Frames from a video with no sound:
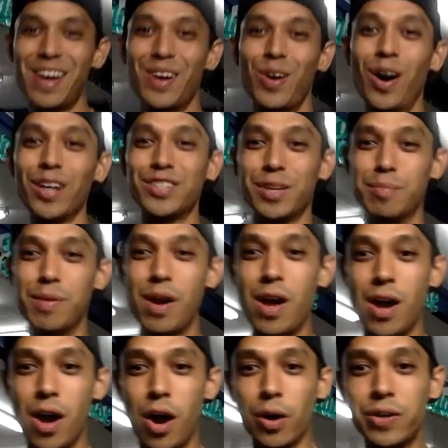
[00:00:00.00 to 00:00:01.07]
Awesome.
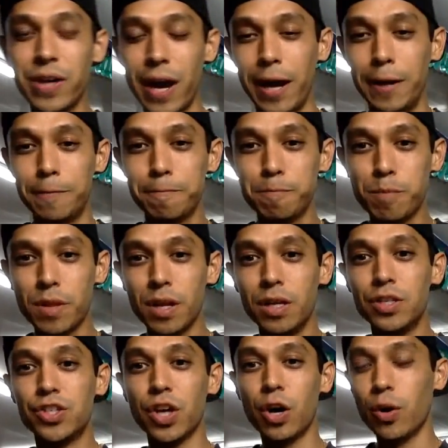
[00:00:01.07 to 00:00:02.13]
Okay.
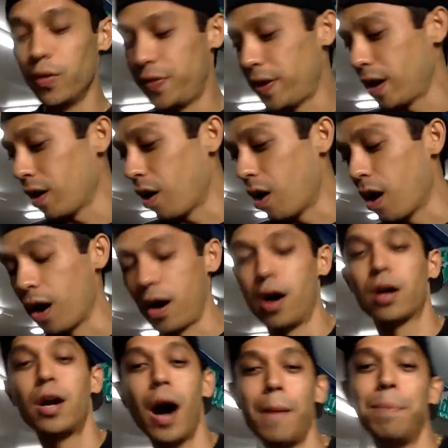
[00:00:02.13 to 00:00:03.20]
So there are a
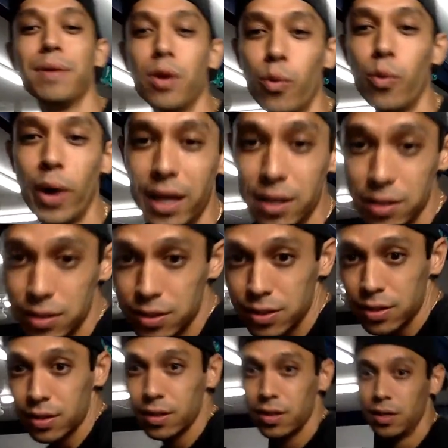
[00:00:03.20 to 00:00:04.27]
couple of ways